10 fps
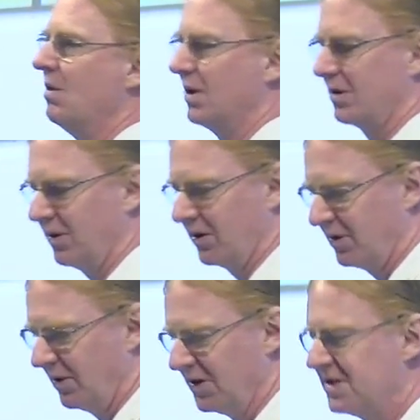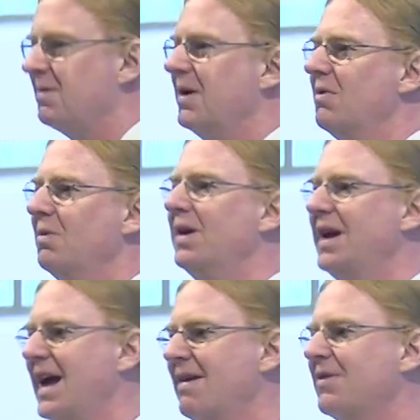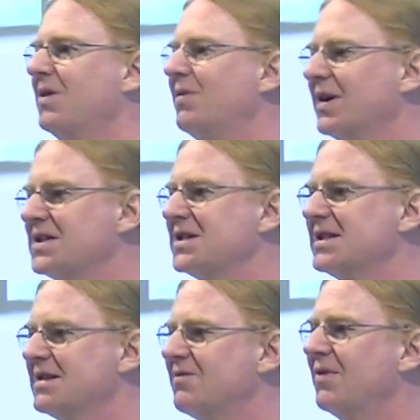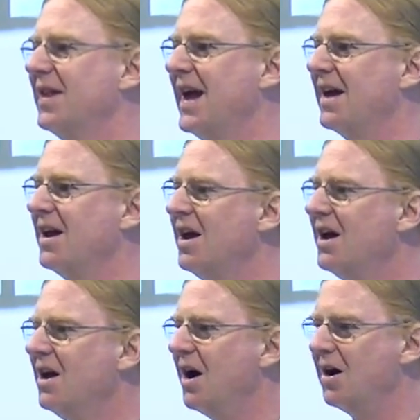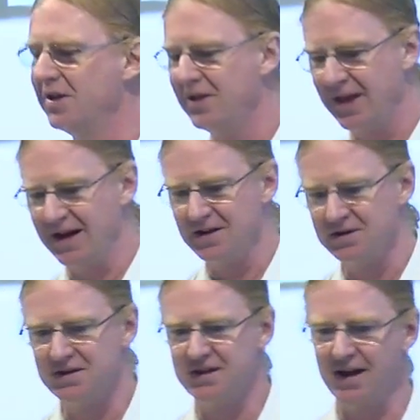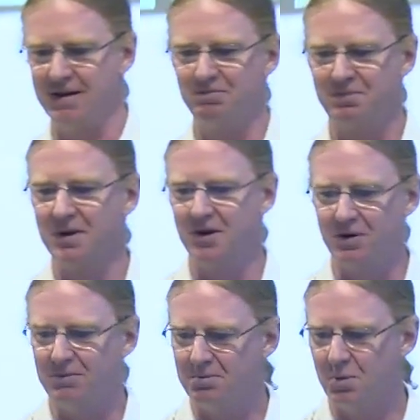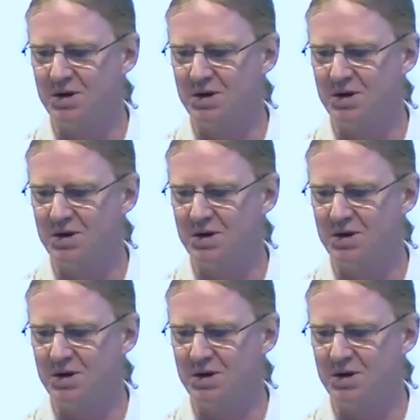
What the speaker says: current kernels. And we don't really have good fixes for that other than, say, more